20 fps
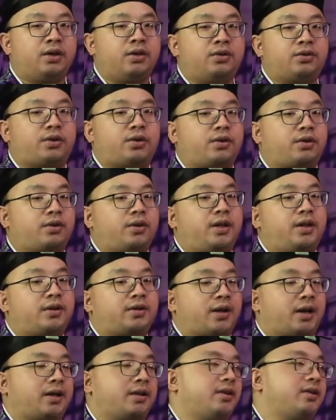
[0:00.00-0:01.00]
So you need
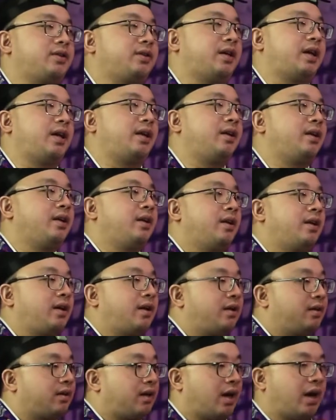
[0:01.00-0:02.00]
to understand
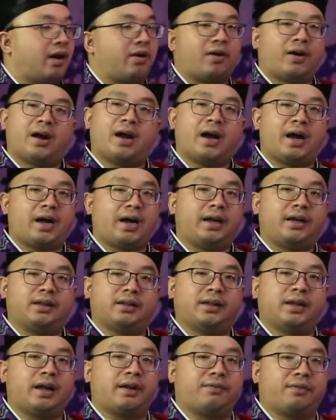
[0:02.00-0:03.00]
how high
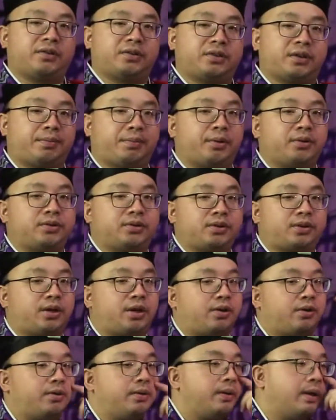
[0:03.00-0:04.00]
the level is supposed to
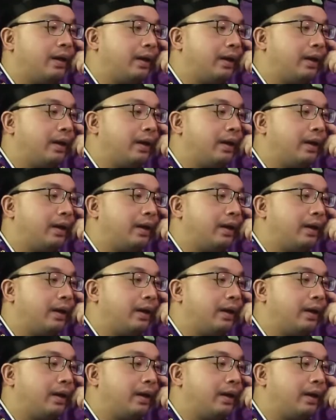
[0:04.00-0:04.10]
go.